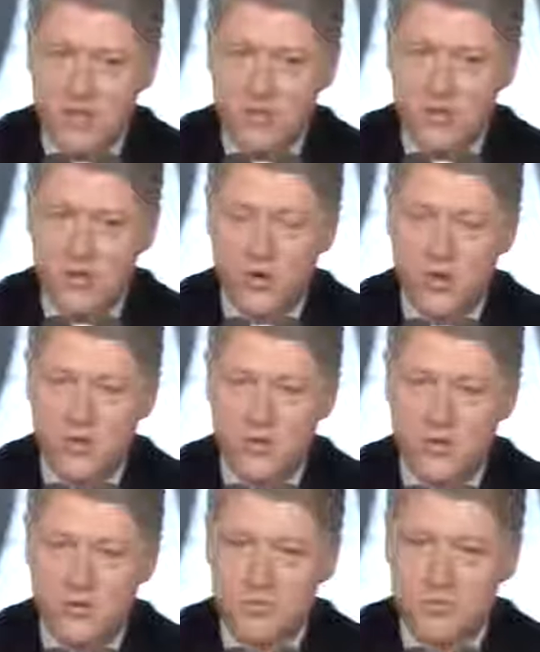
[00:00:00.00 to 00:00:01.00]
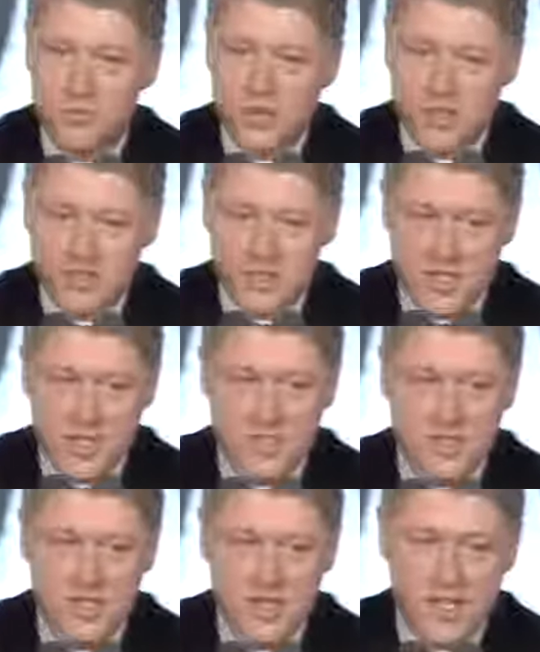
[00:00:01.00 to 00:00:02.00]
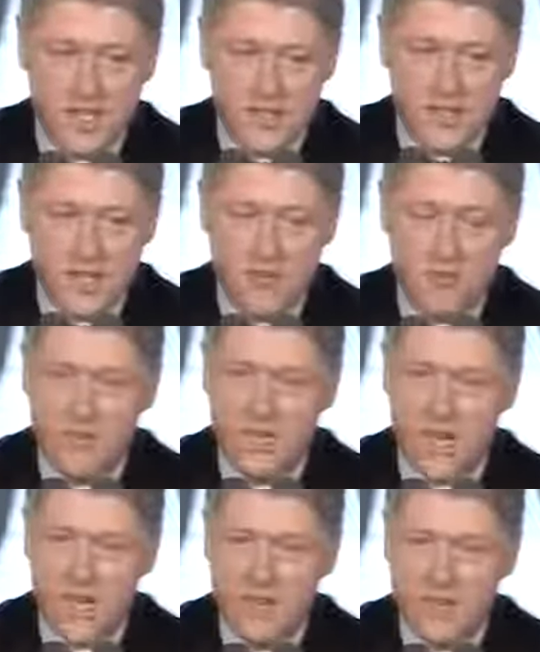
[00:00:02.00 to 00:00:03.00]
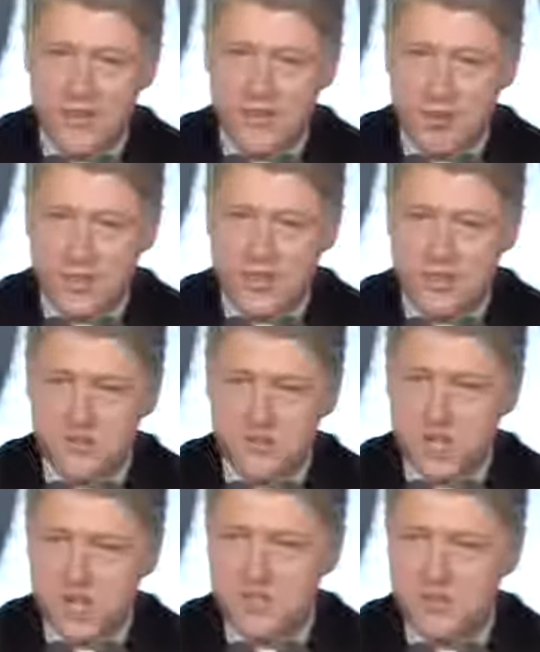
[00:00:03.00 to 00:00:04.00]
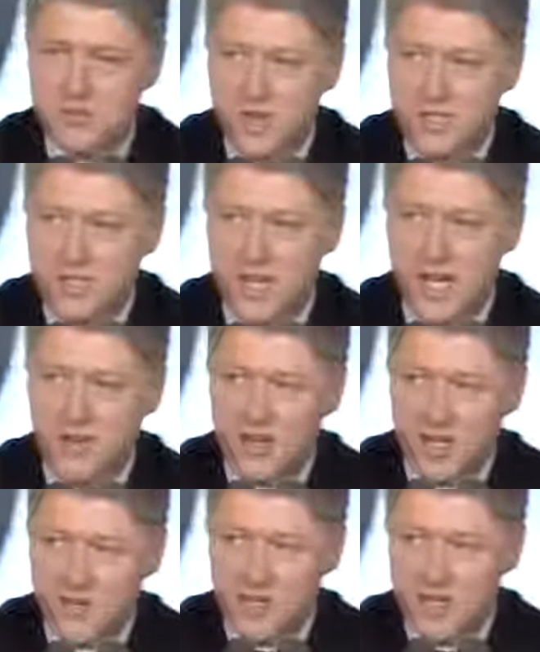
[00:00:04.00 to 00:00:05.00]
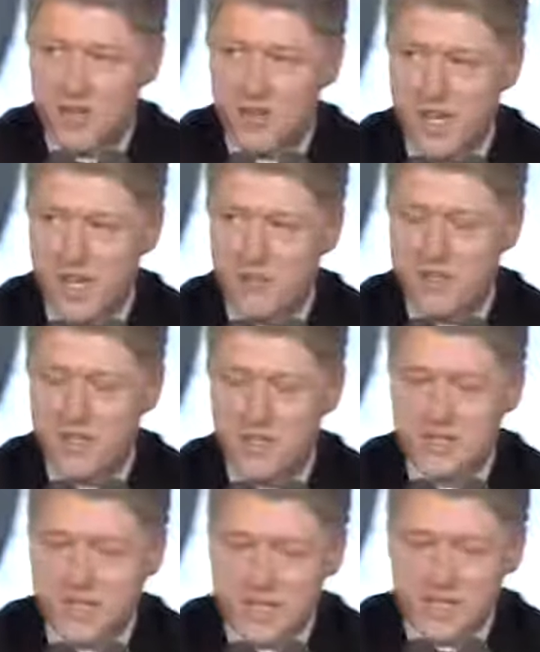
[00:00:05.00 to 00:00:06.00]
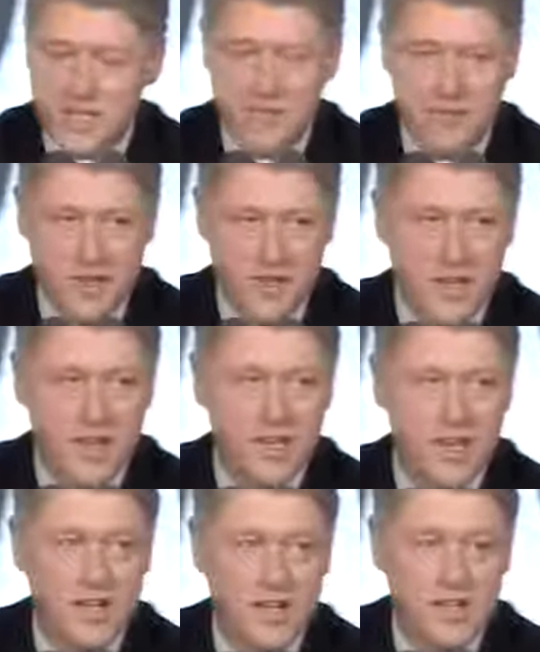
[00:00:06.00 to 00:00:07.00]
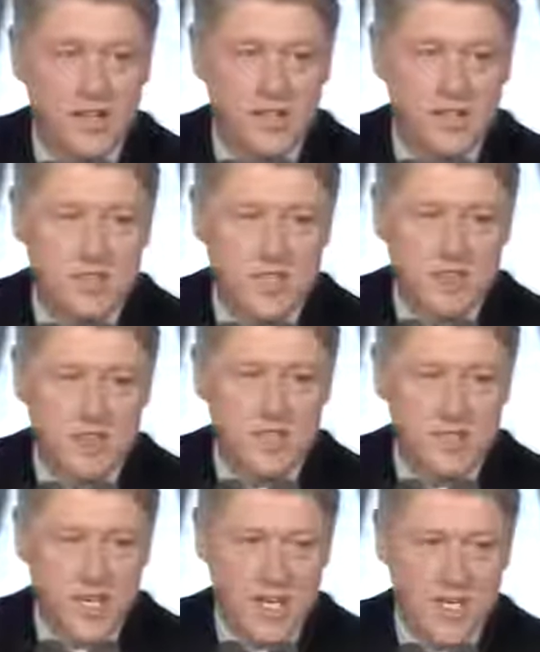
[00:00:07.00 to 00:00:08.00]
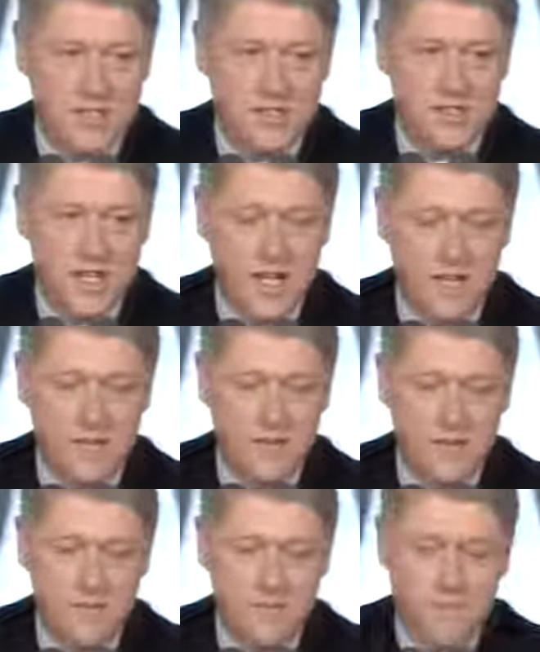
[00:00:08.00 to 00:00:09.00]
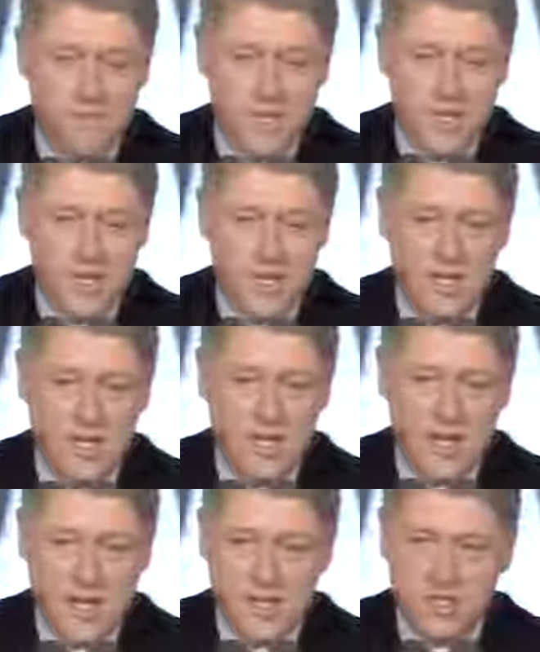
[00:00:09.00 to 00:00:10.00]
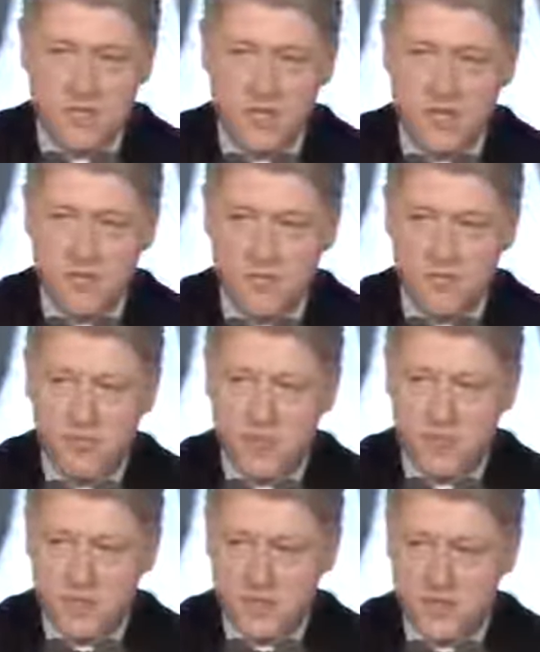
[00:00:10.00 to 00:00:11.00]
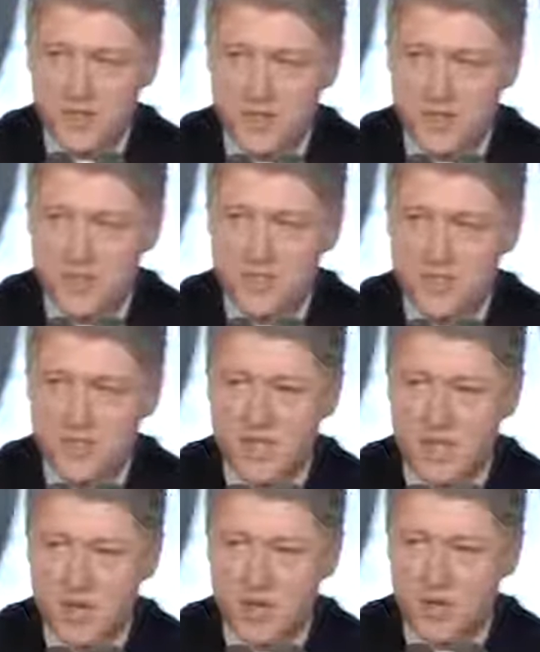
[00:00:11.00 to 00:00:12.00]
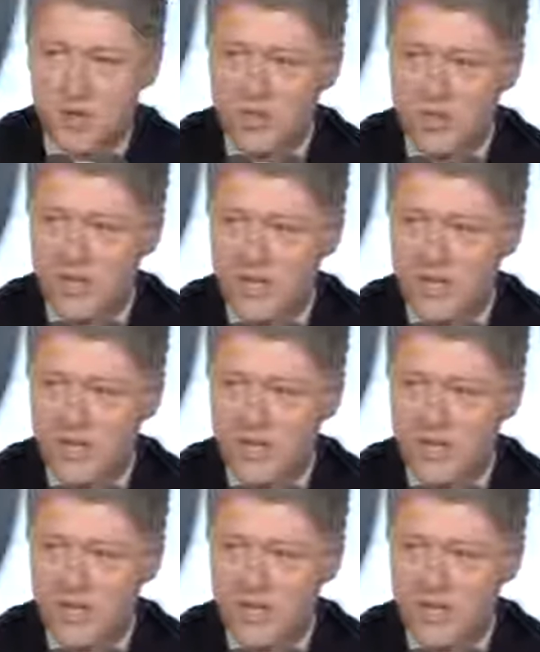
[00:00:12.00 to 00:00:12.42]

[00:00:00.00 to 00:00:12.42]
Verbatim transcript: toward President Yeltsin and his government and the forces of change in Russia. I do not believe that, but this is a very serious case, and uh, it has to be pursued aggressively, and we will do